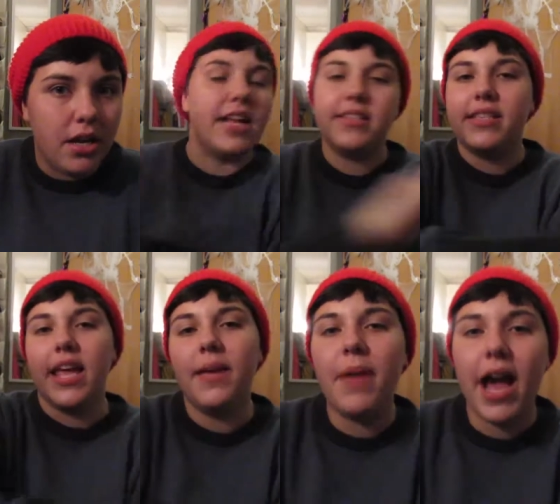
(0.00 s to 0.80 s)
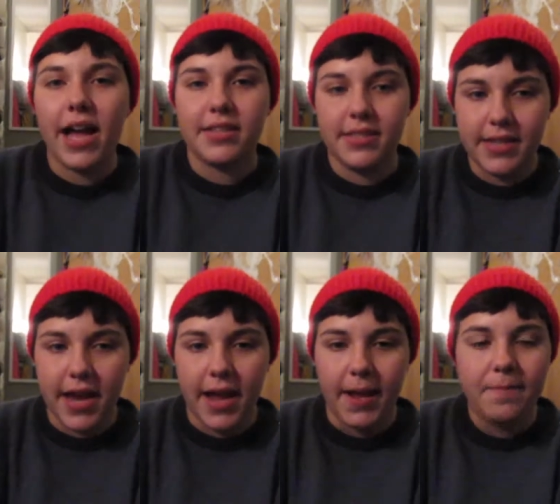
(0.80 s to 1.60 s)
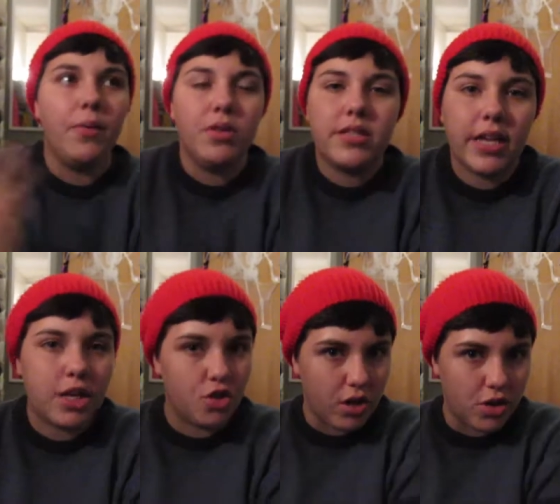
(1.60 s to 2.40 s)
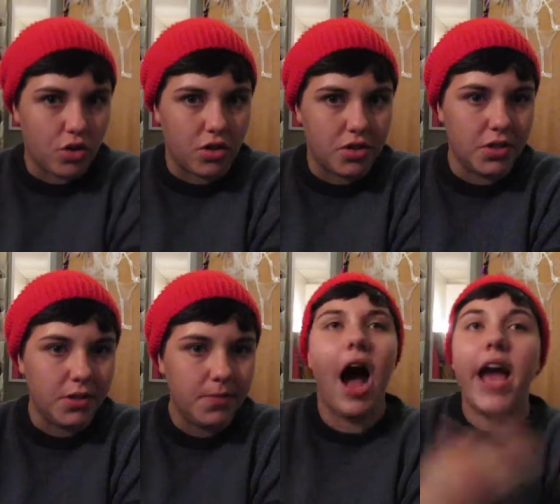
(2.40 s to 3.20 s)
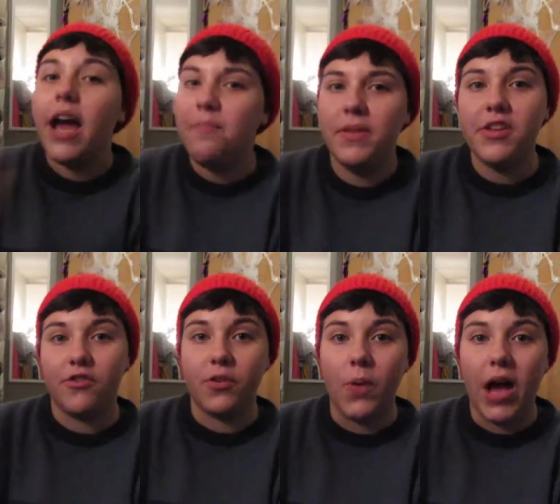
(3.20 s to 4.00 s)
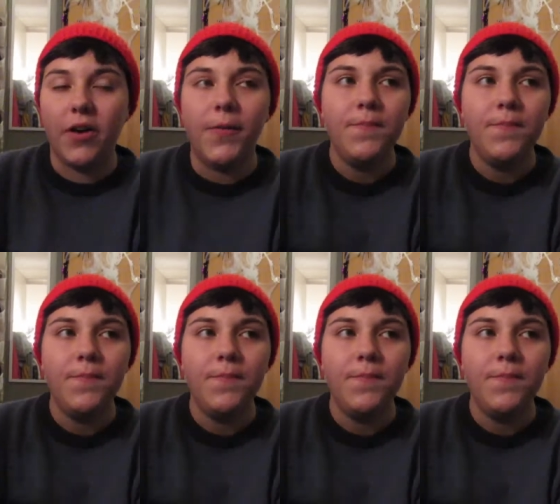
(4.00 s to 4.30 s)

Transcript: That same ass day, it was like a dress rehearsal. I hadn't been there for a while.